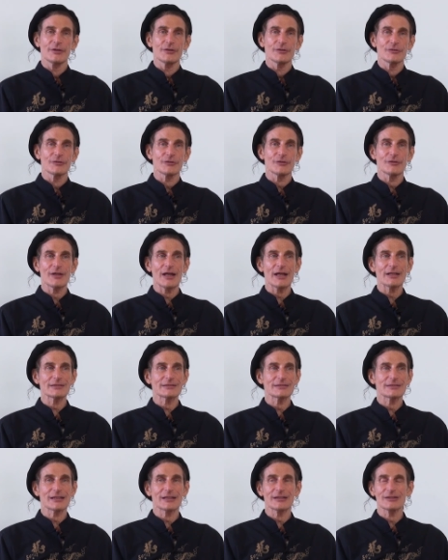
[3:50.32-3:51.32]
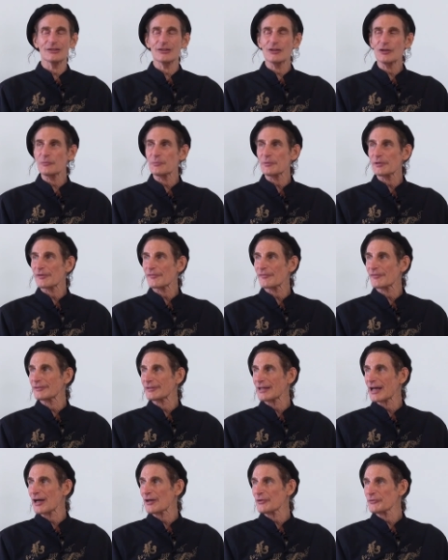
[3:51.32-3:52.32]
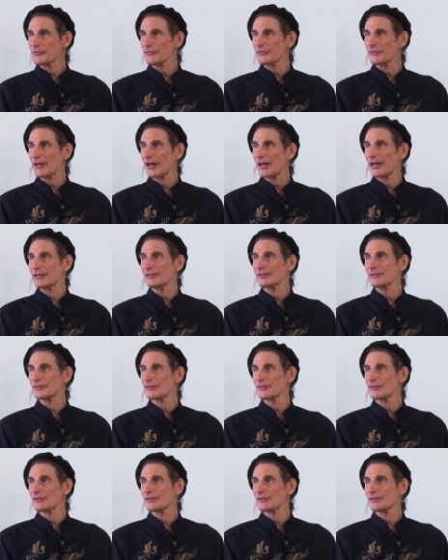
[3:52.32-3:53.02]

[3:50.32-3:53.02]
So that's a little bit of a downside